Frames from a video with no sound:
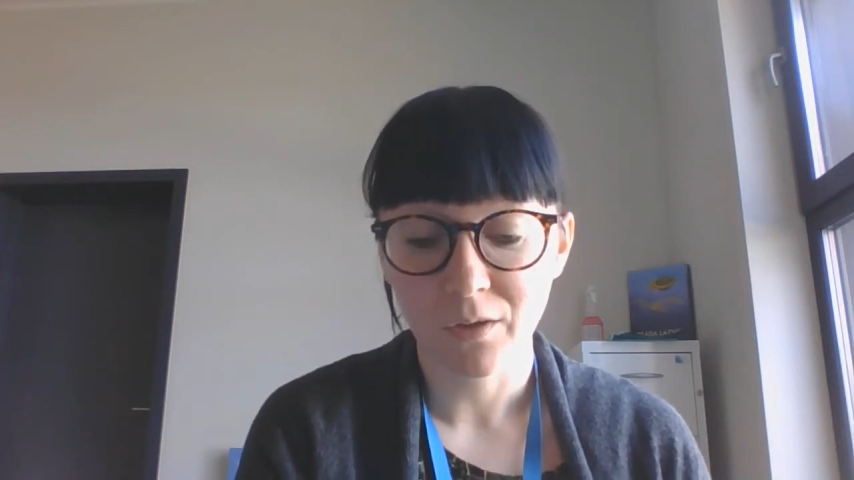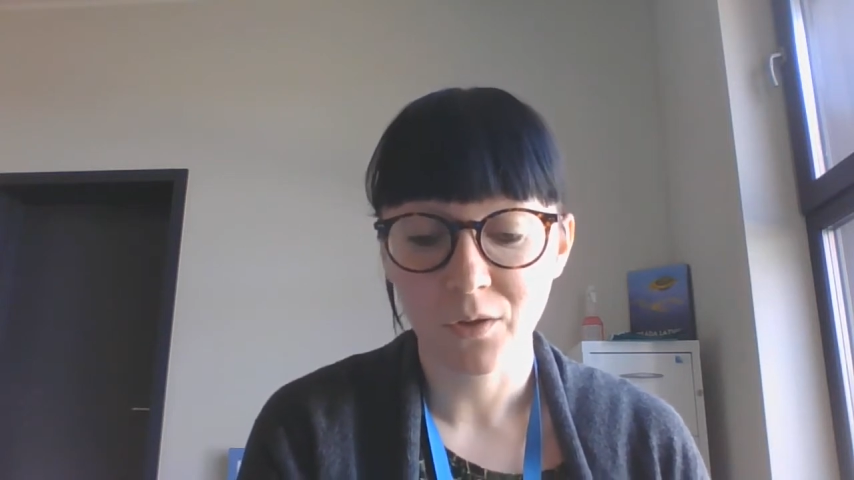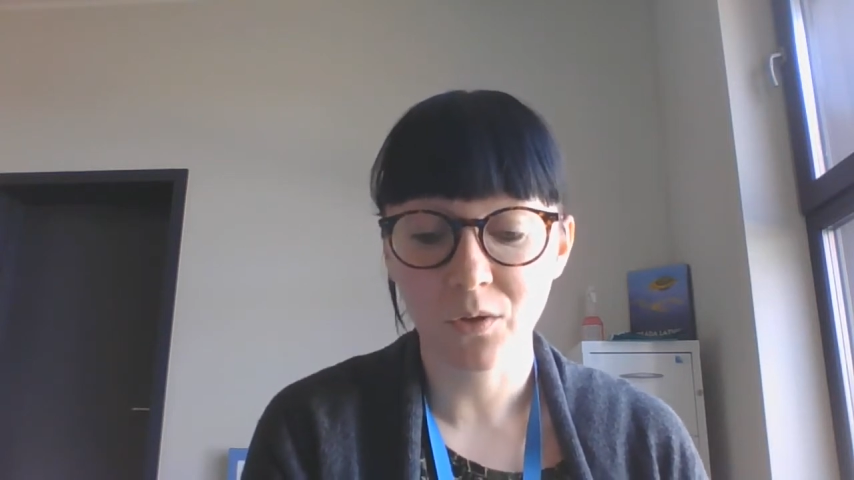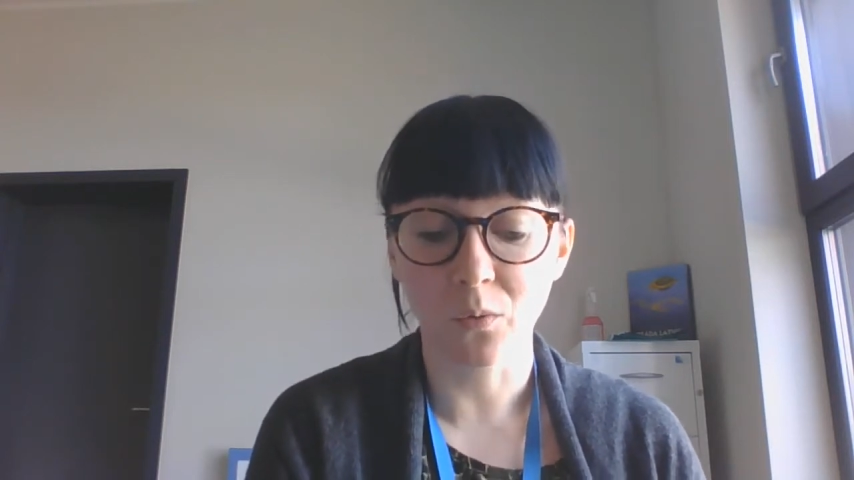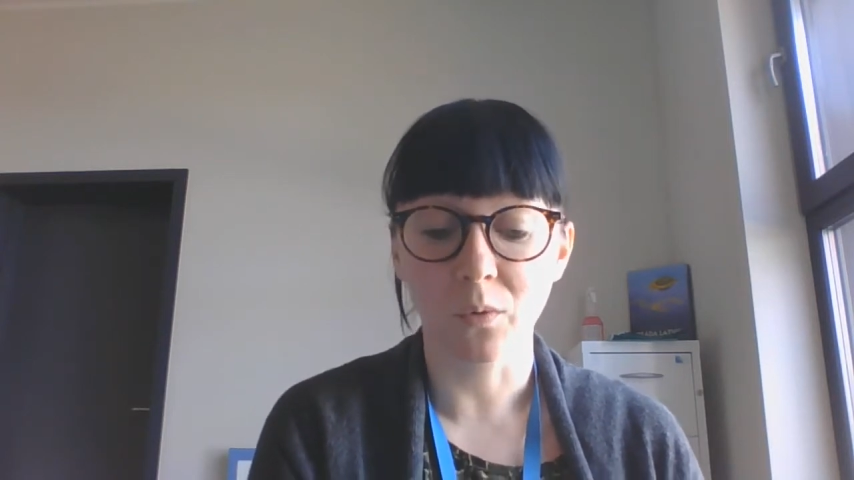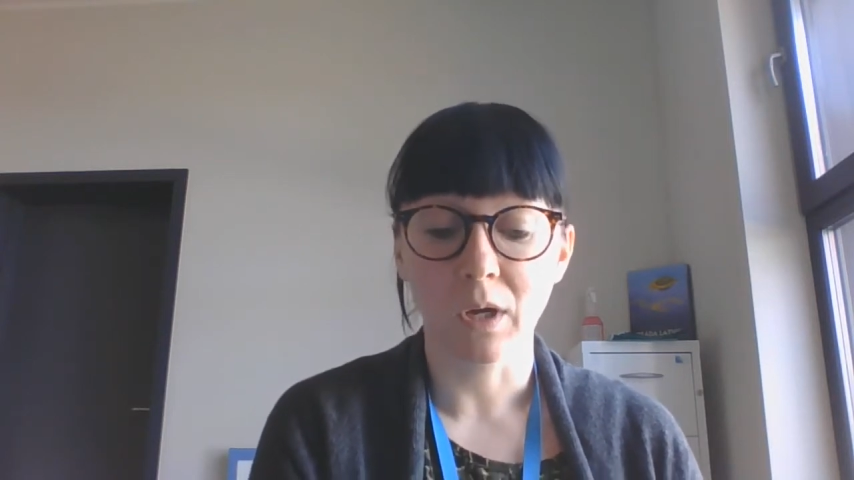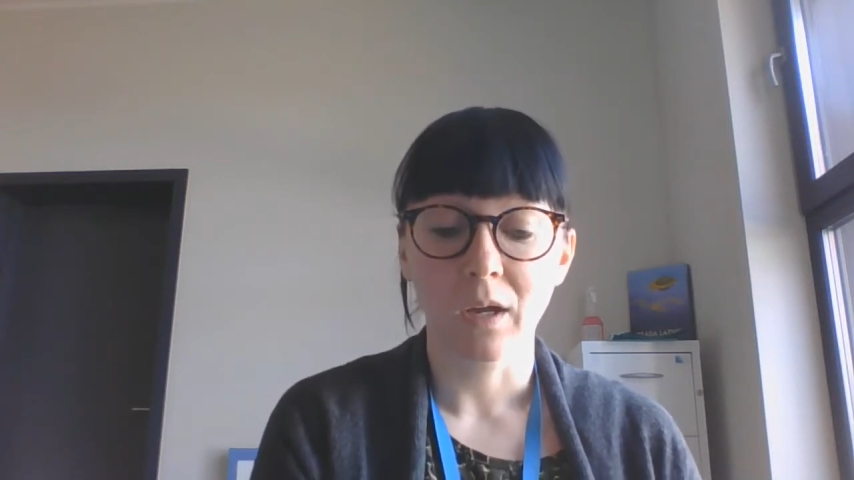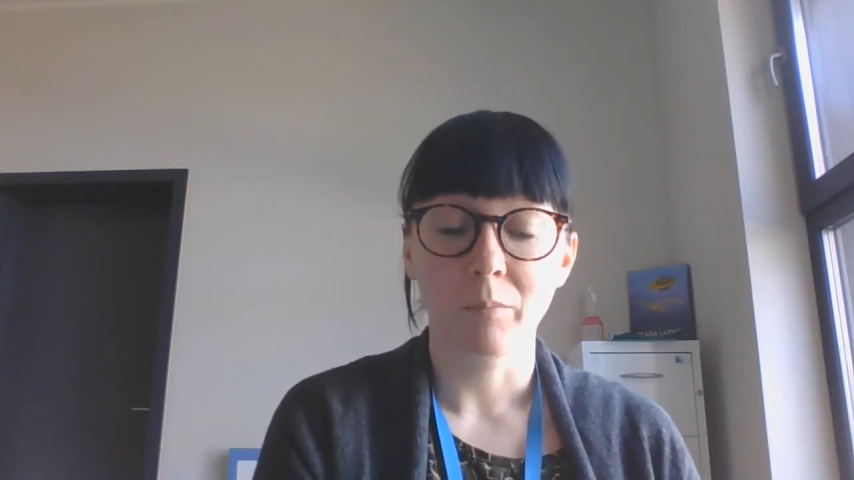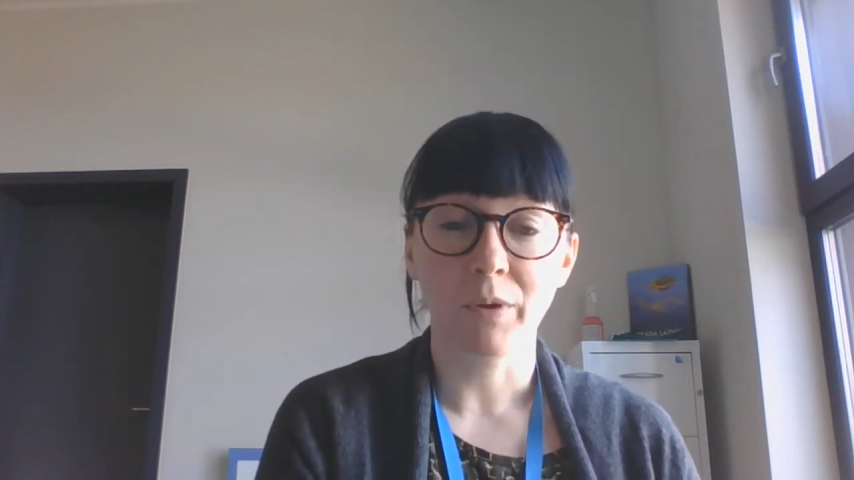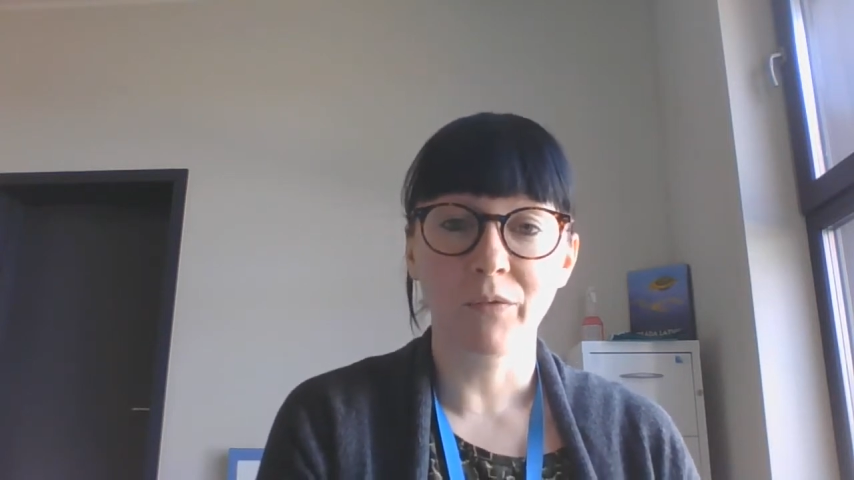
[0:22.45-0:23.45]
So,
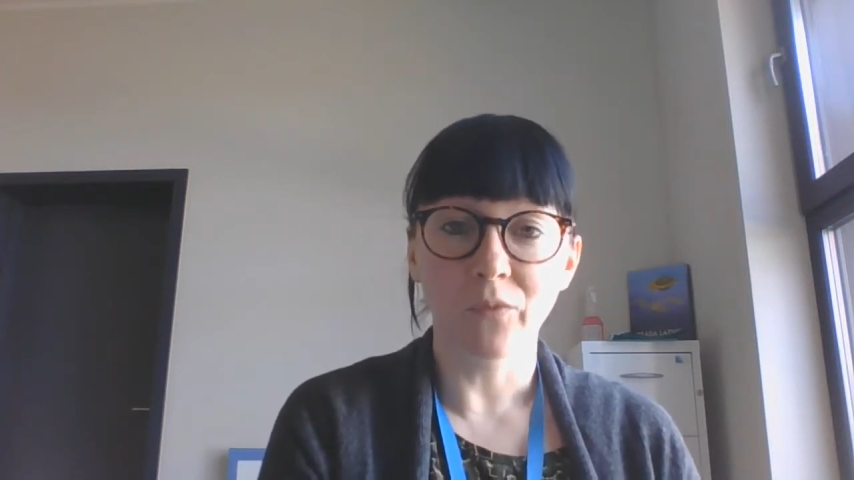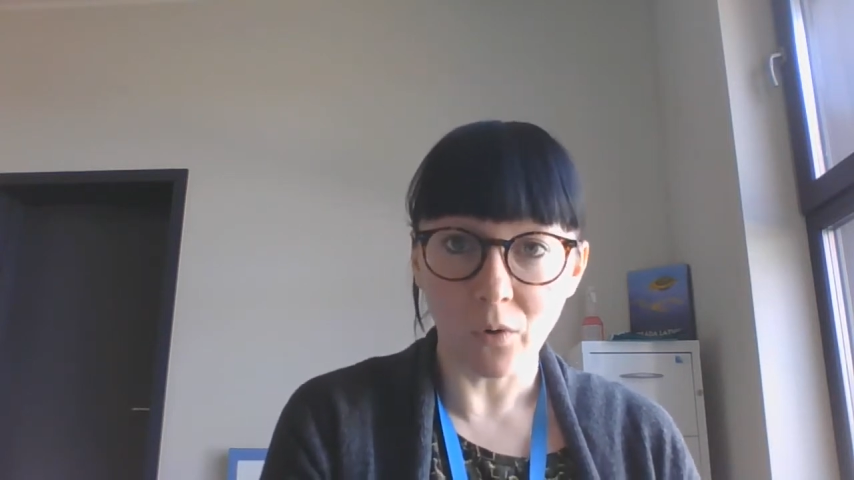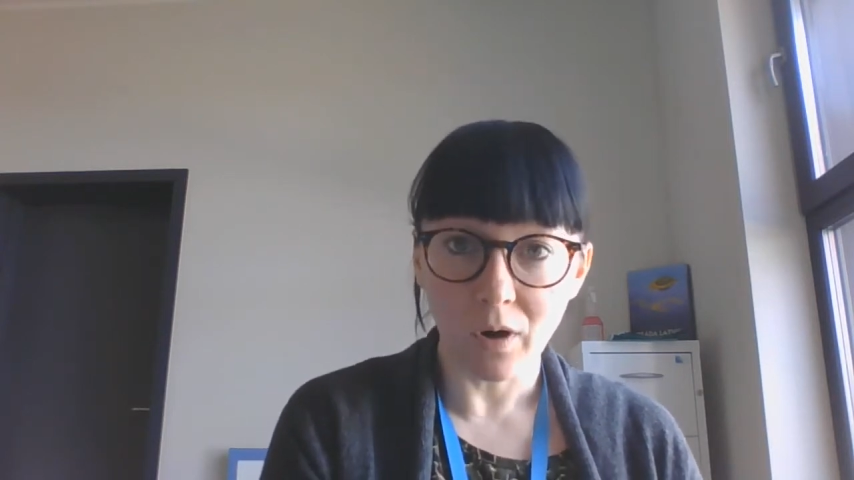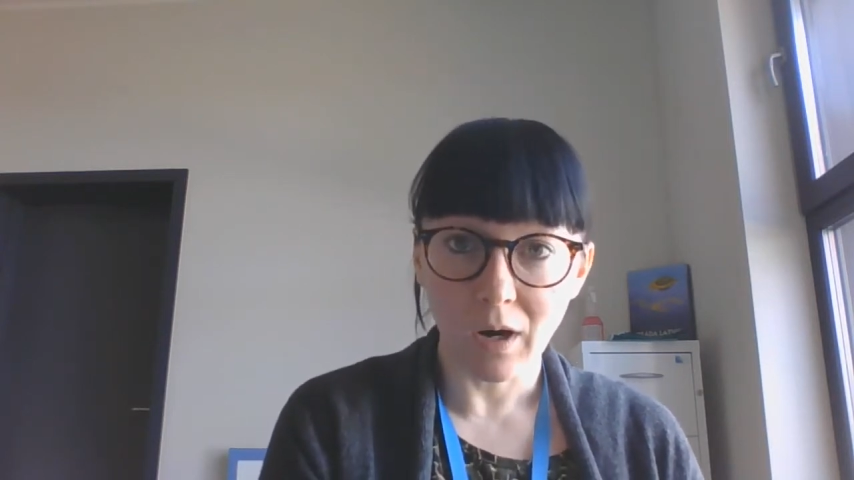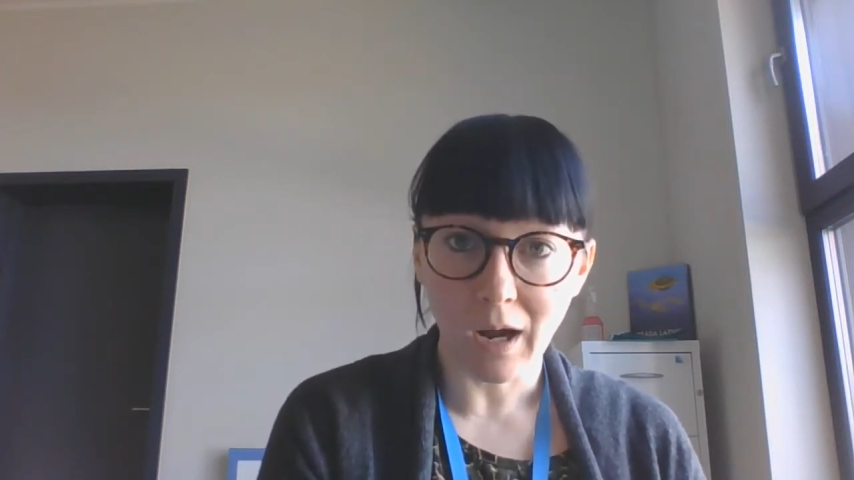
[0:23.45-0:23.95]
before